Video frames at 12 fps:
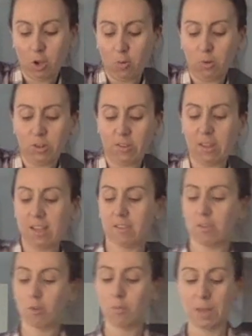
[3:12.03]
Once
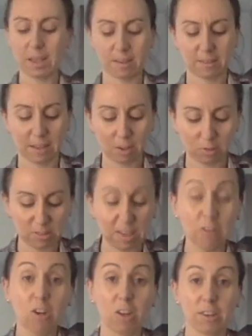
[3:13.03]
that's all mixed, it'll
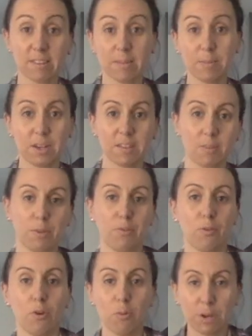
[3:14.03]
still look similar to
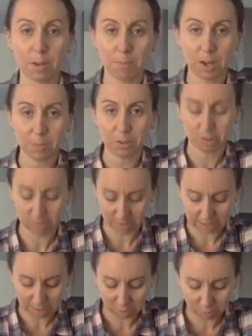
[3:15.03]
before, but it might be just a
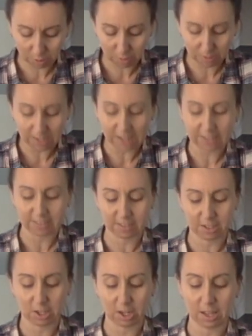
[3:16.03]
little bit of a lighter
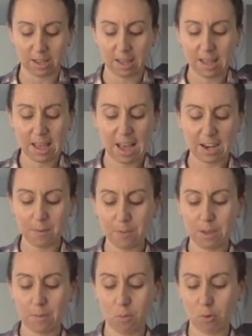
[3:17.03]
colour and a
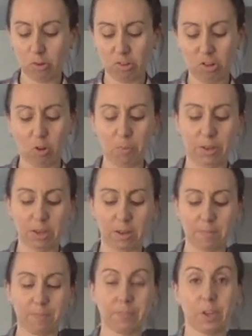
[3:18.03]
bit more sloppier.
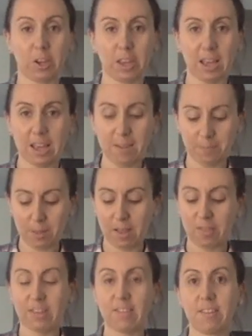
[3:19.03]
Okay,
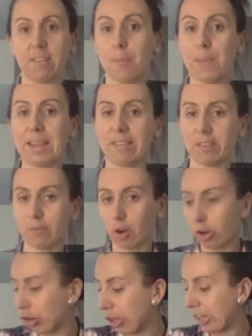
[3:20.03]
this is the base of our
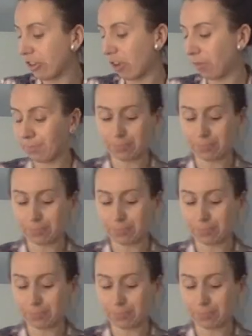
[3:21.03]
cookie dough.